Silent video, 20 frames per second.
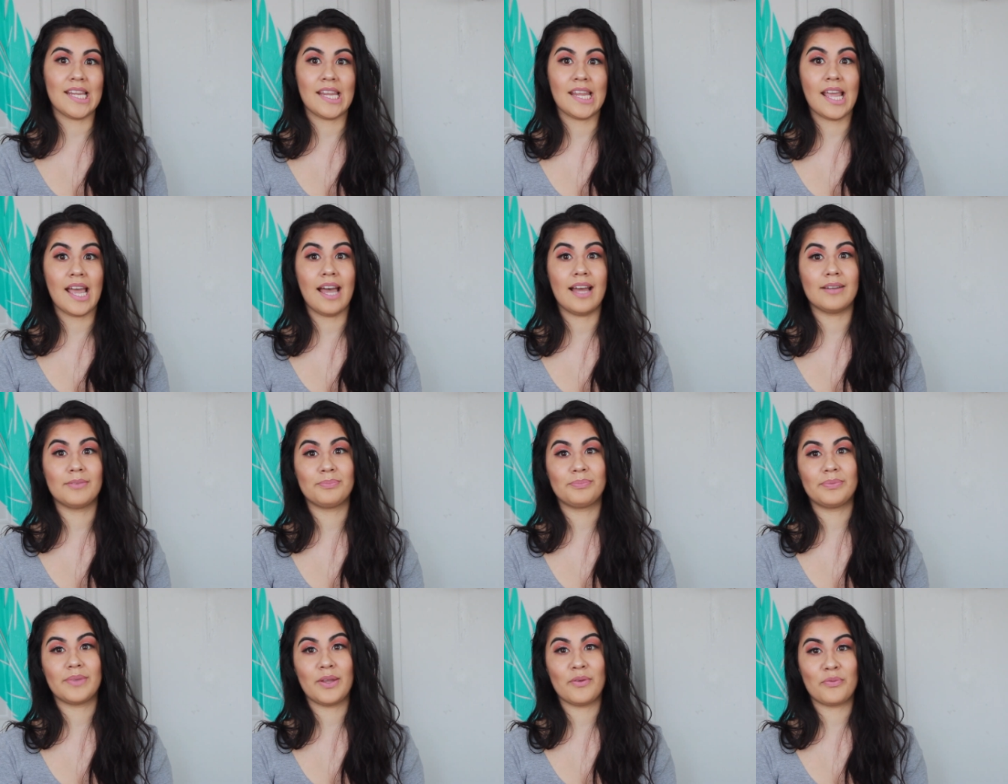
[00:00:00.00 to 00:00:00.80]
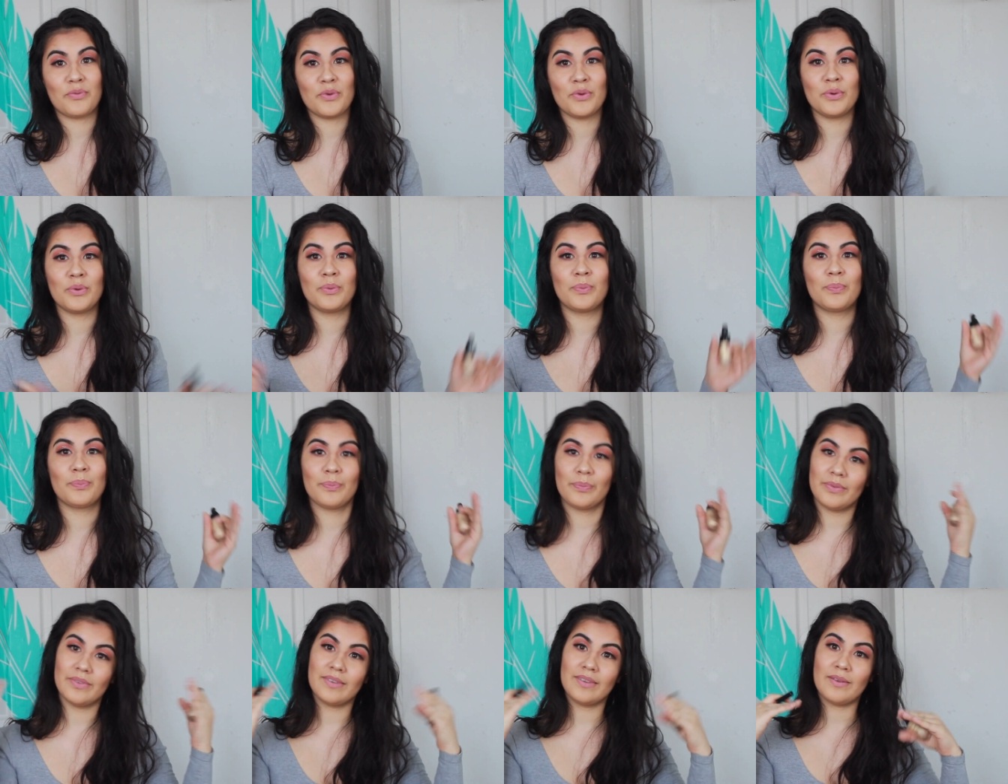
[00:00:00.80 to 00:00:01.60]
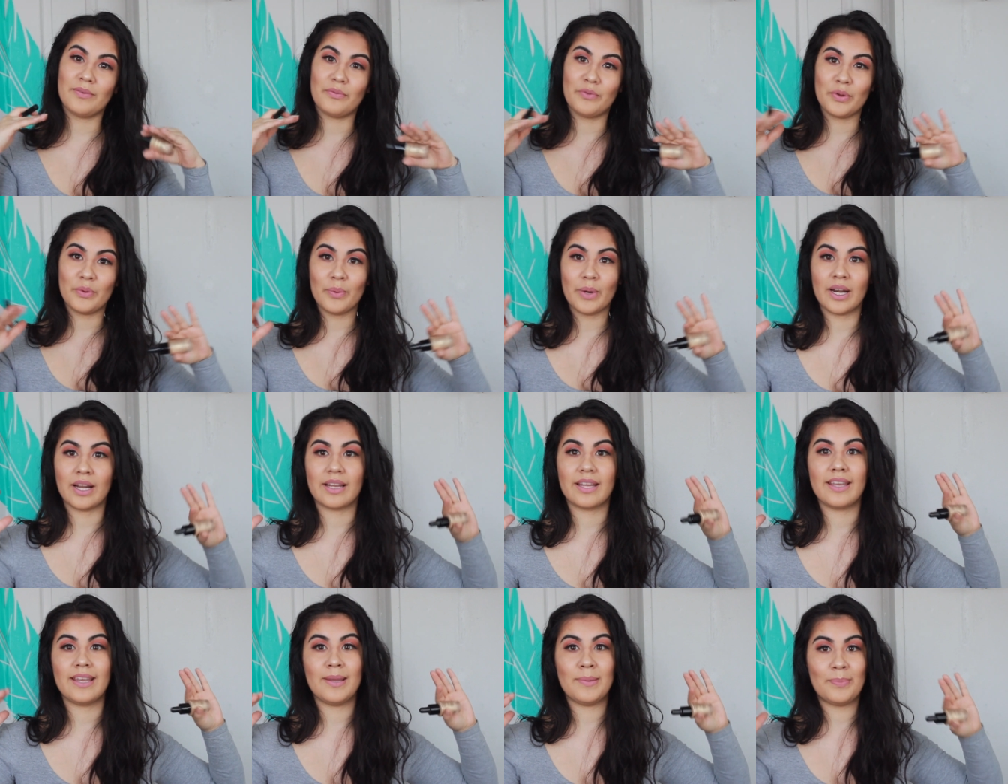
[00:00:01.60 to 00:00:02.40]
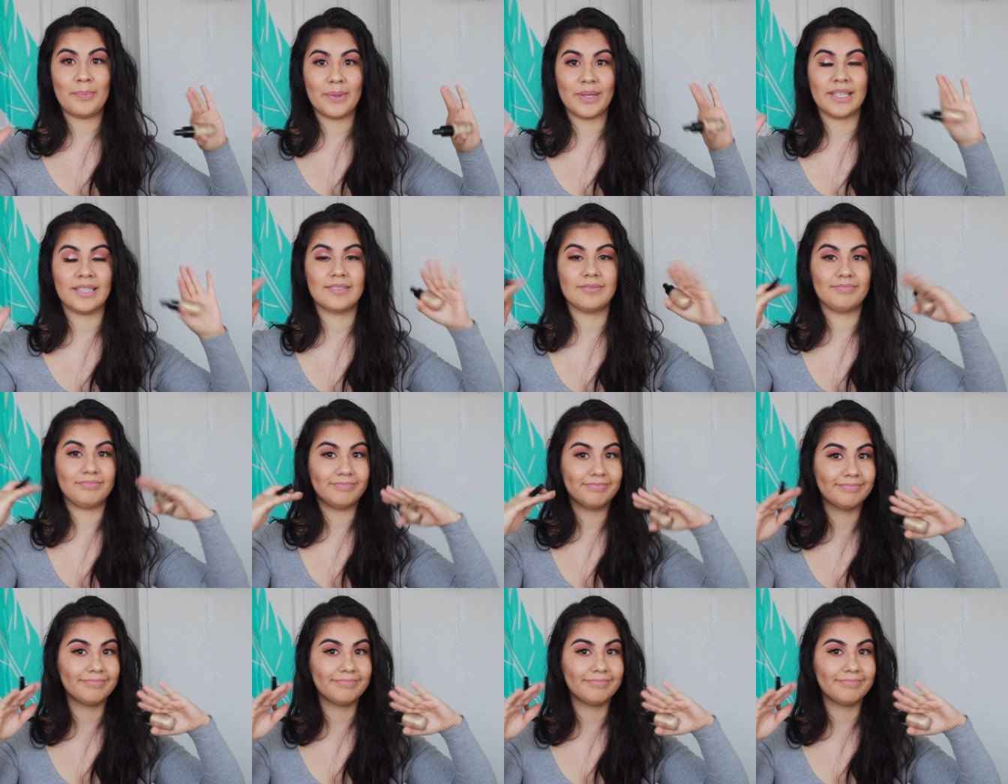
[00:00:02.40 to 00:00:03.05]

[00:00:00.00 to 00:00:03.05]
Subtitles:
Yeah, if you want to keep it